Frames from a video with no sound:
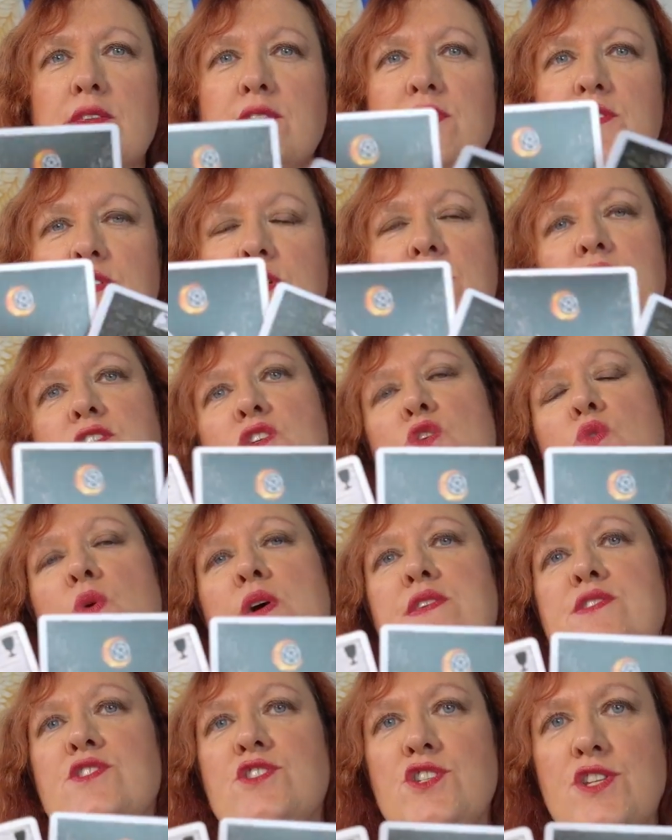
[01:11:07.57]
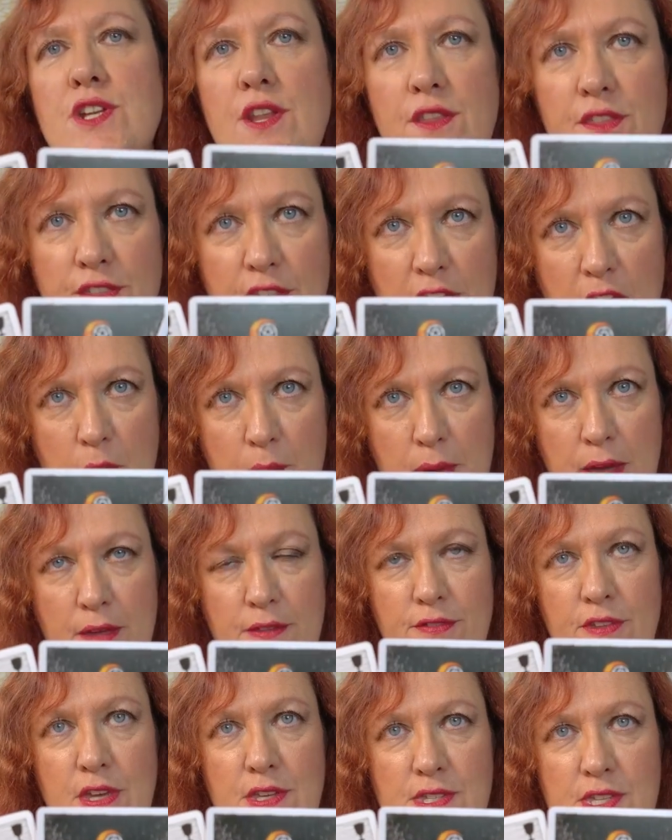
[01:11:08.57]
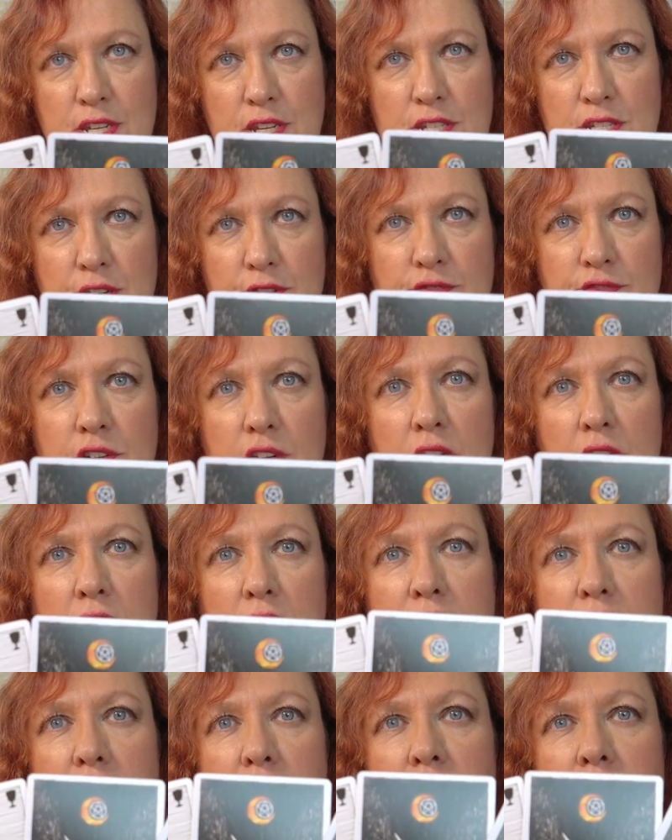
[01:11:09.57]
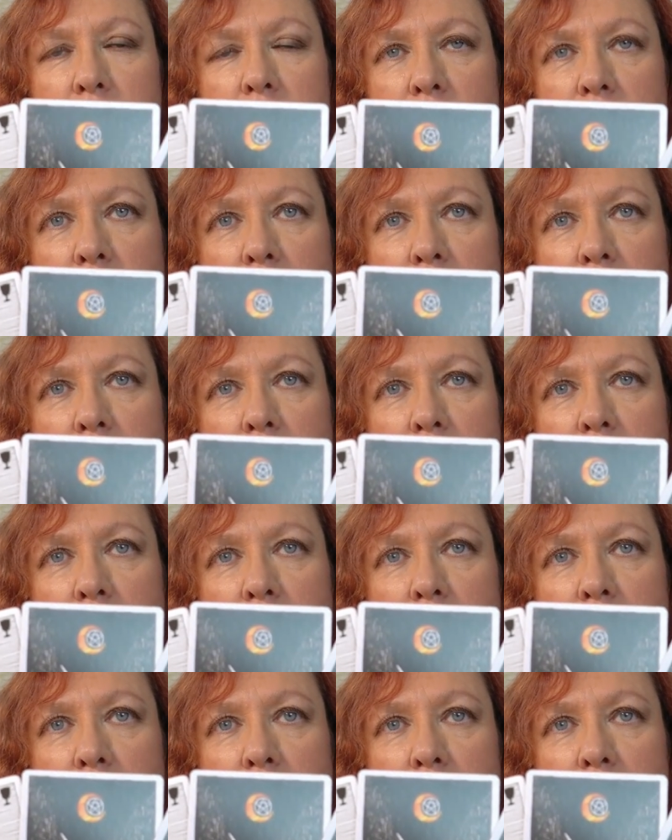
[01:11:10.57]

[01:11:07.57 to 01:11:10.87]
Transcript: start to question and think about things in a different light.